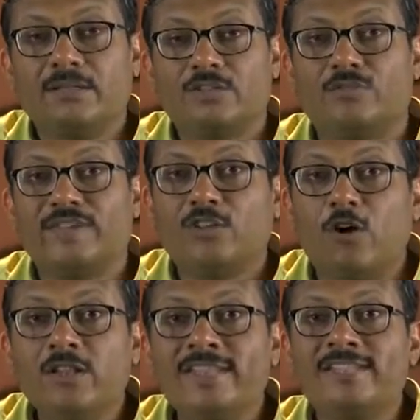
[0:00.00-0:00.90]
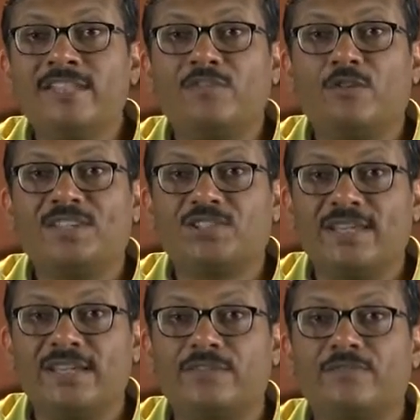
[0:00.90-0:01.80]
So with all this information
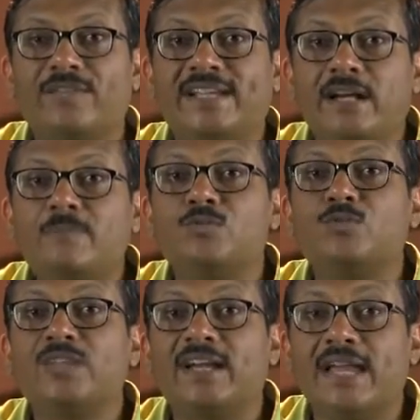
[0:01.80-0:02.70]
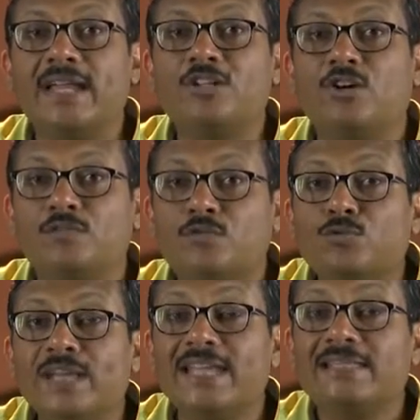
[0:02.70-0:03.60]
here, we come to the end of
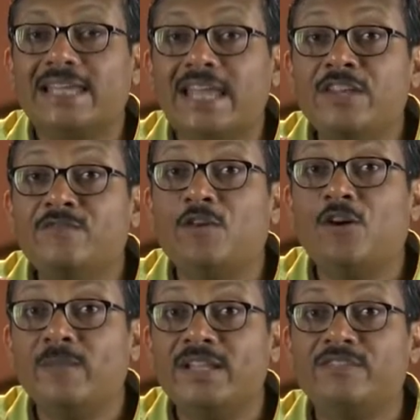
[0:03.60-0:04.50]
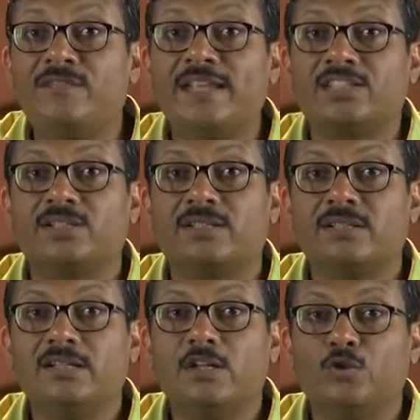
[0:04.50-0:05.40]
today's informative lecture.
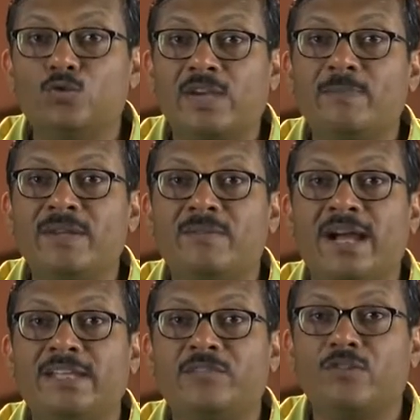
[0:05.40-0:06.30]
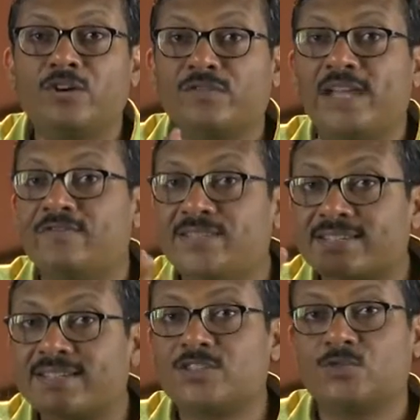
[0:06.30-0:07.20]
Do keep in mind what we have
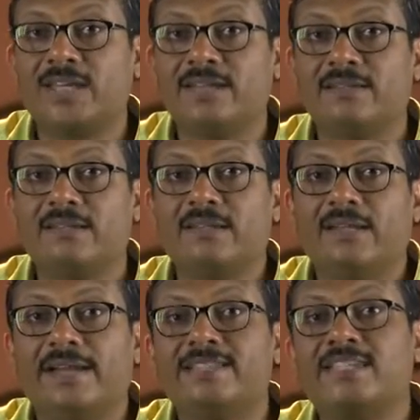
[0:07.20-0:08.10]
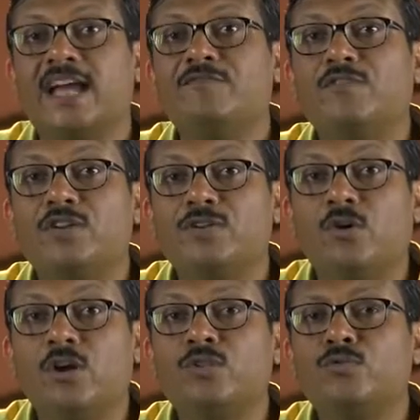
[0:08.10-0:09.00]
discussed today. It's time for you
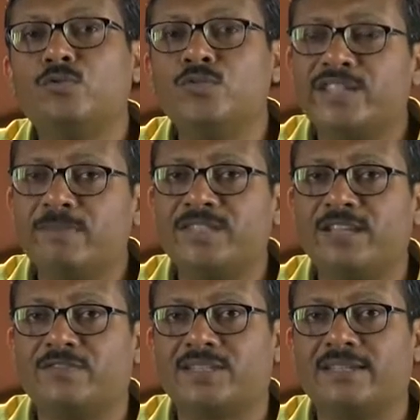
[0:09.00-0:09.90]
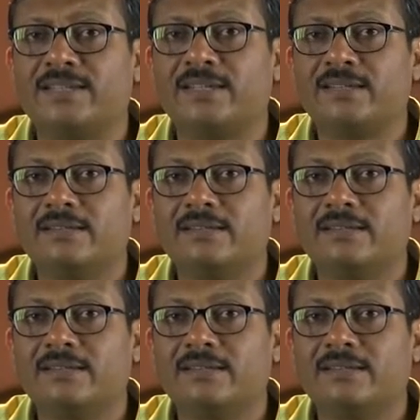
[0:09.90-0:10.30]
all to do some self-study.